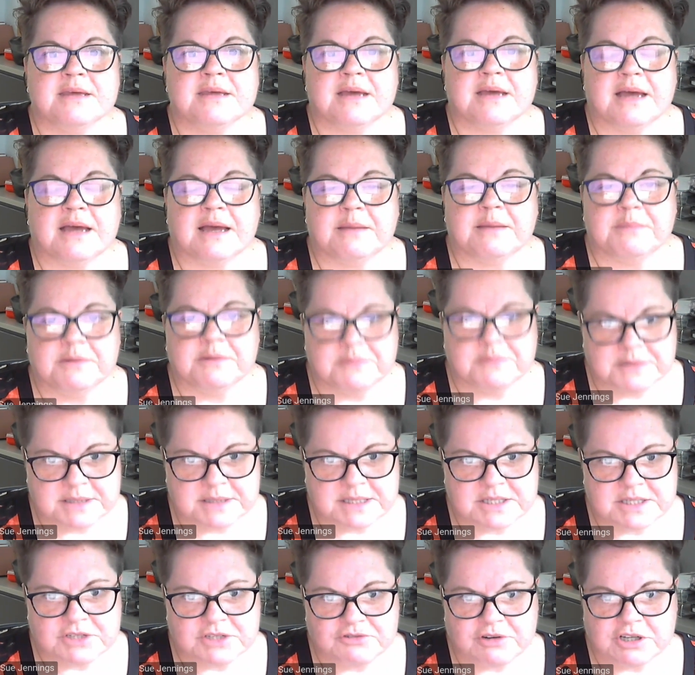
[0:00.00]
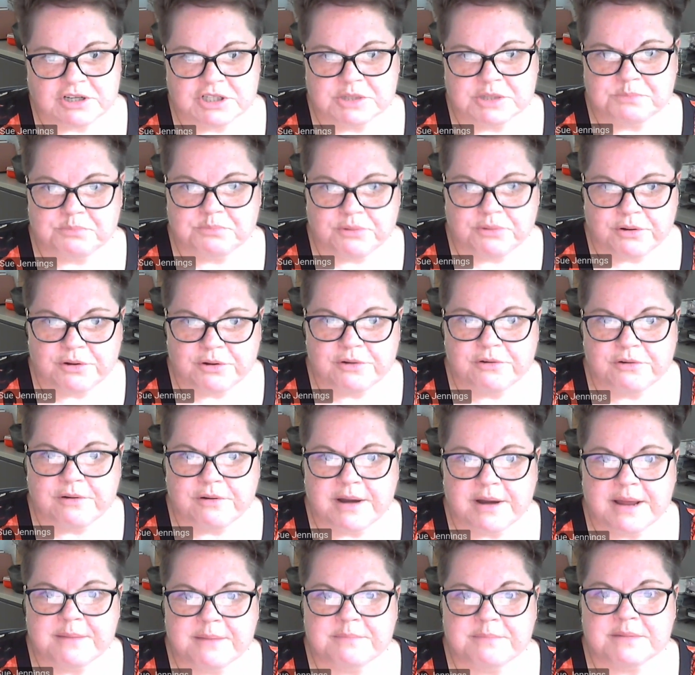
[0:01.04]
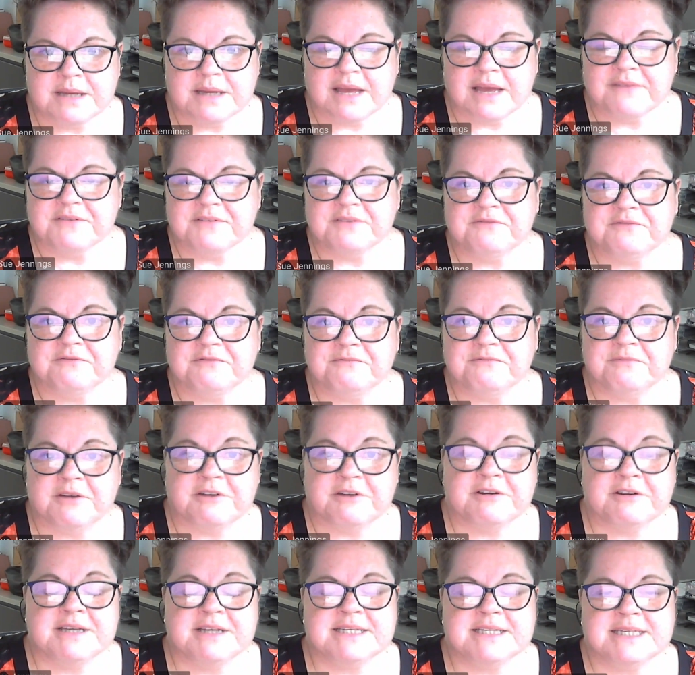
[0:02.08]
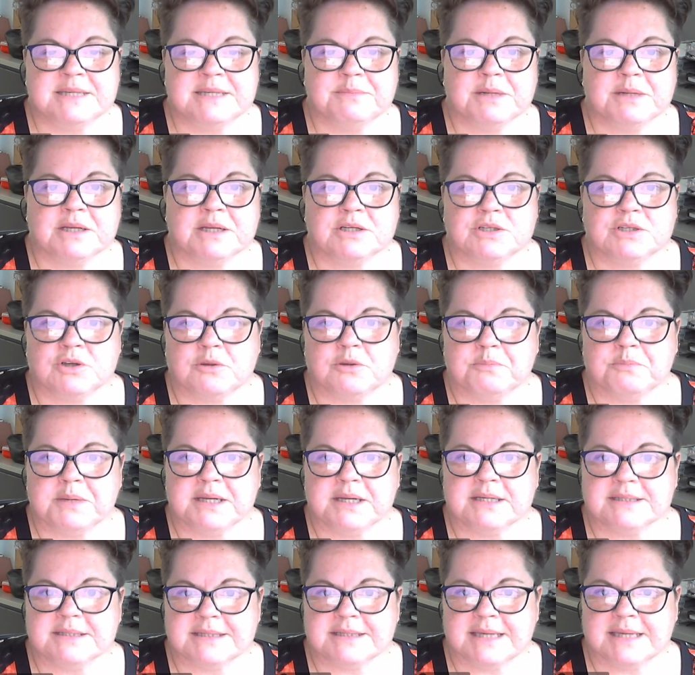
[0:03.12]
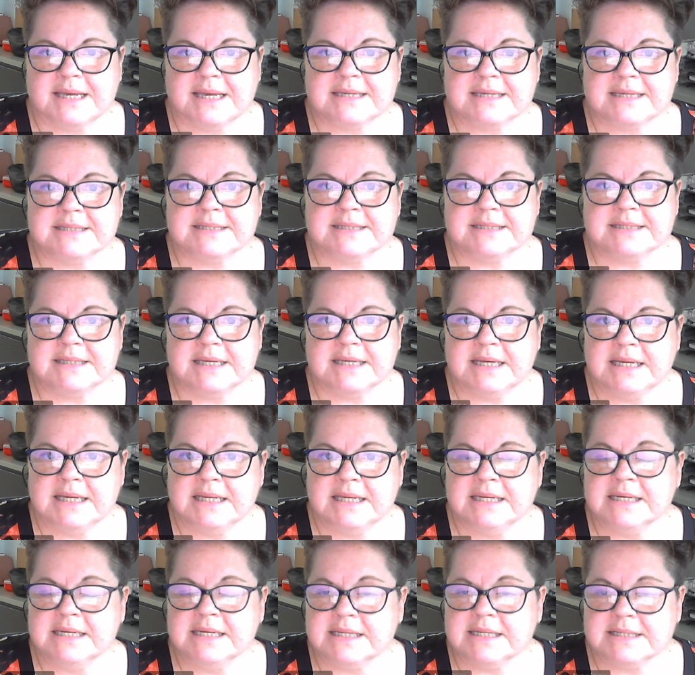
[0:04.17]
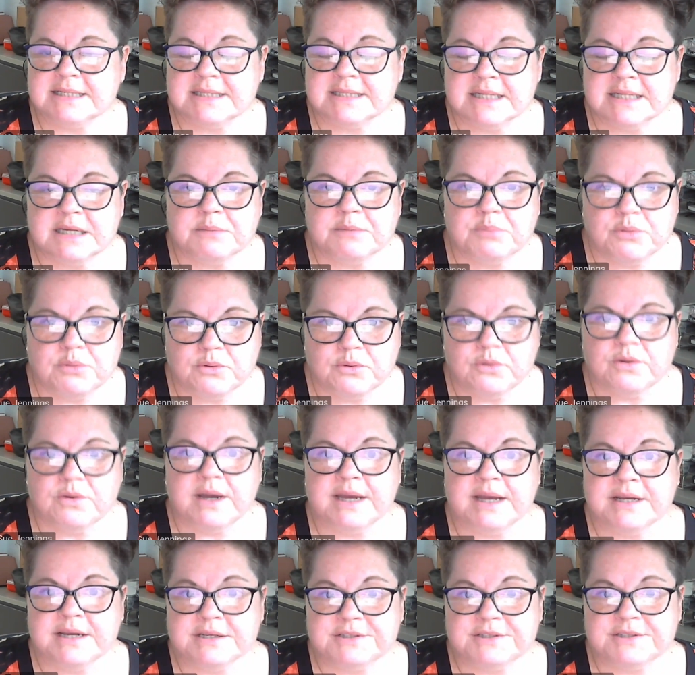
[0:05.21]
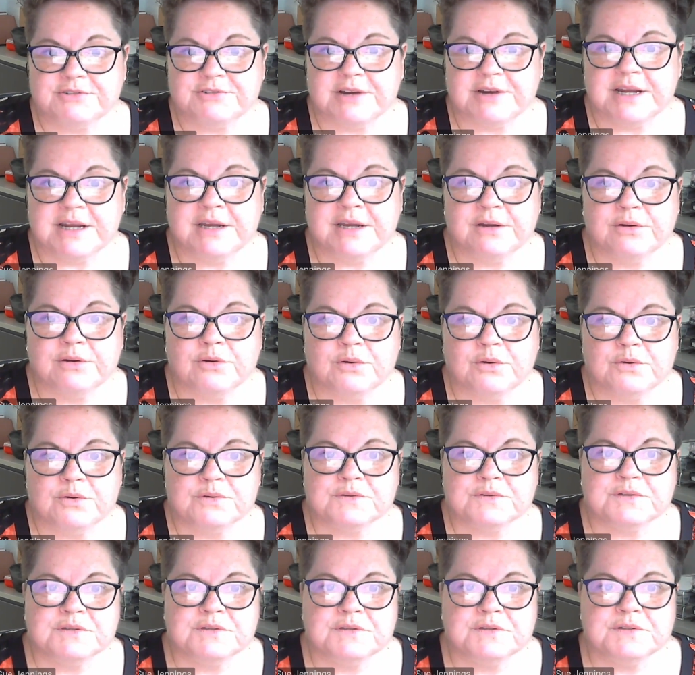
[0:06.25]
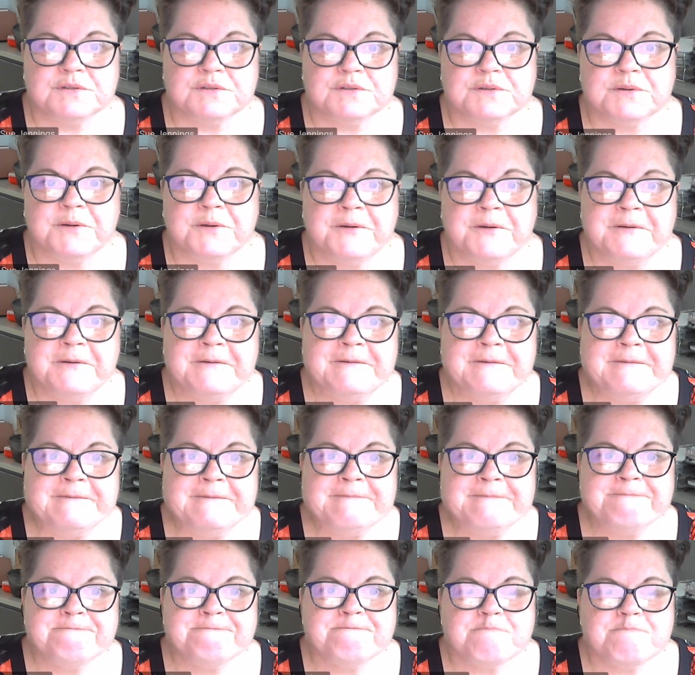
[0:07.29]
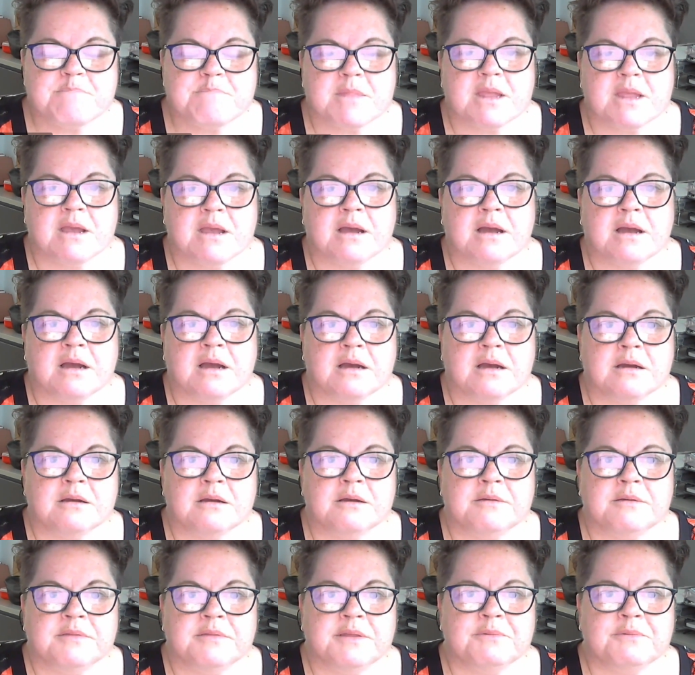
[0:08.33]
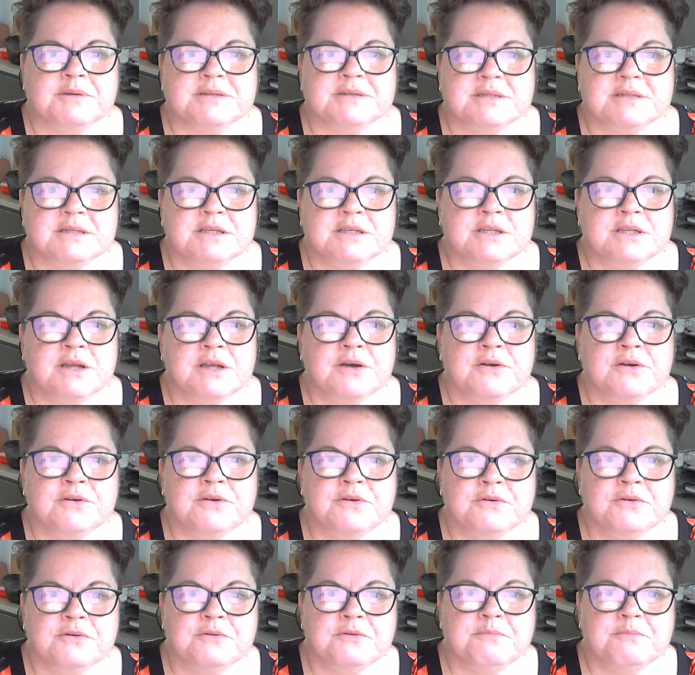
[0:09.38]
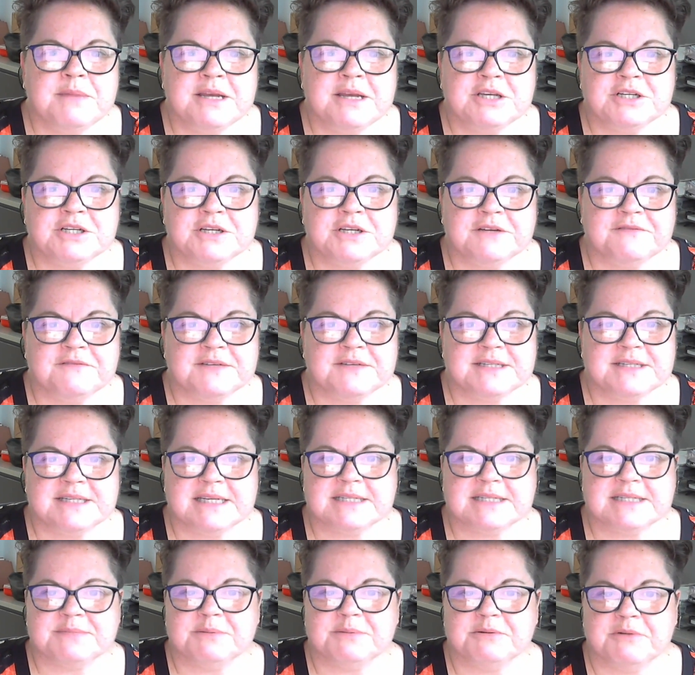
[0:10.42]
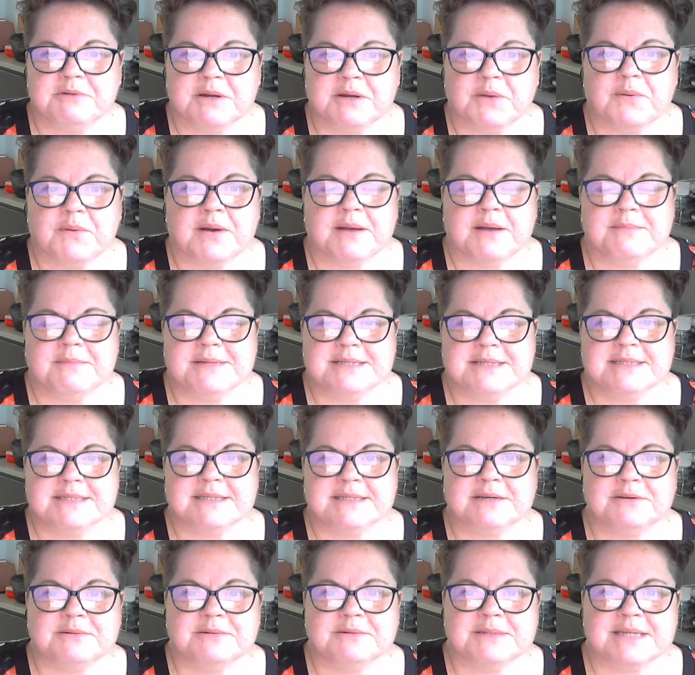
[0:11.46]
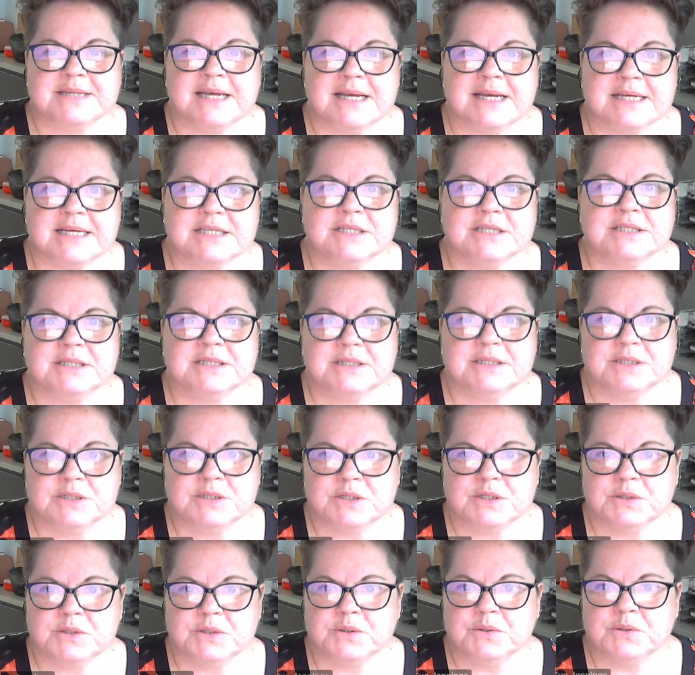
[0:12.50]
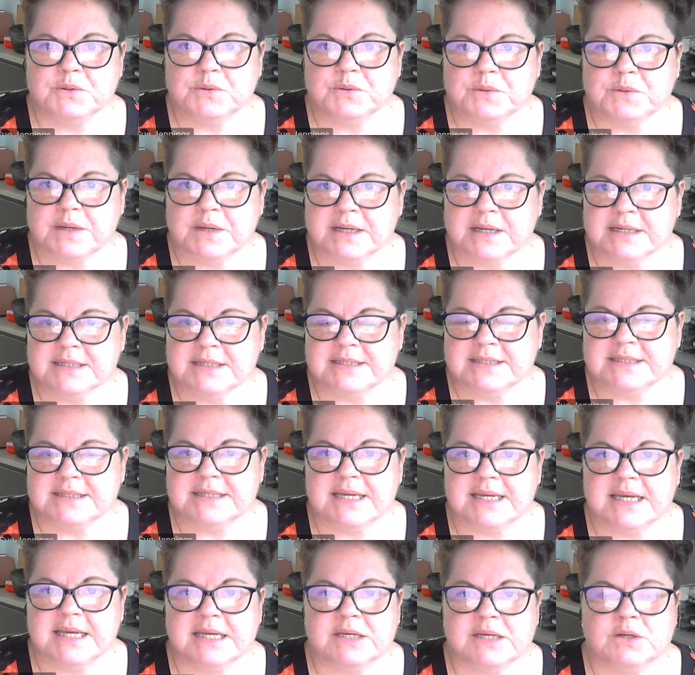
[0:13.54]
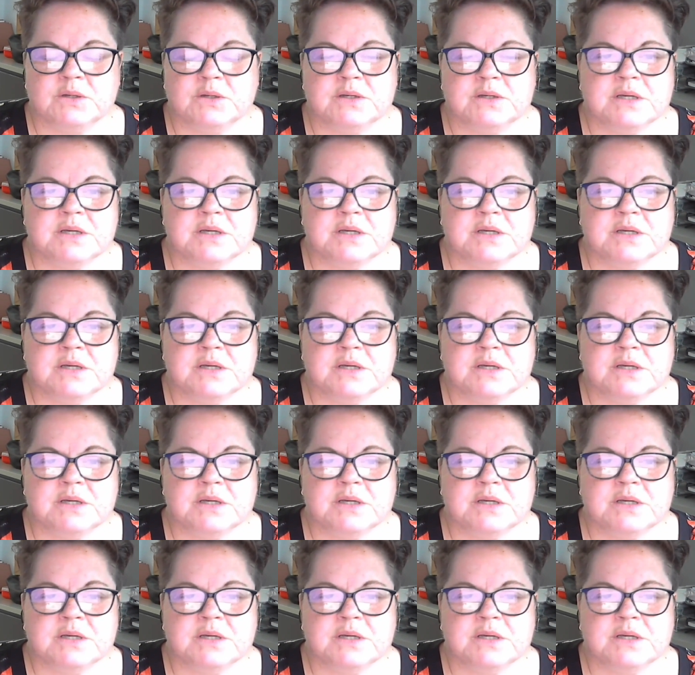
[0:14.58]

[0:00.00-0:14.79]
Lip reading: It was a structured program, covered very similar topics as in Singapore and Australian courses. There was no mention of assessment requirements, so it was hard to understand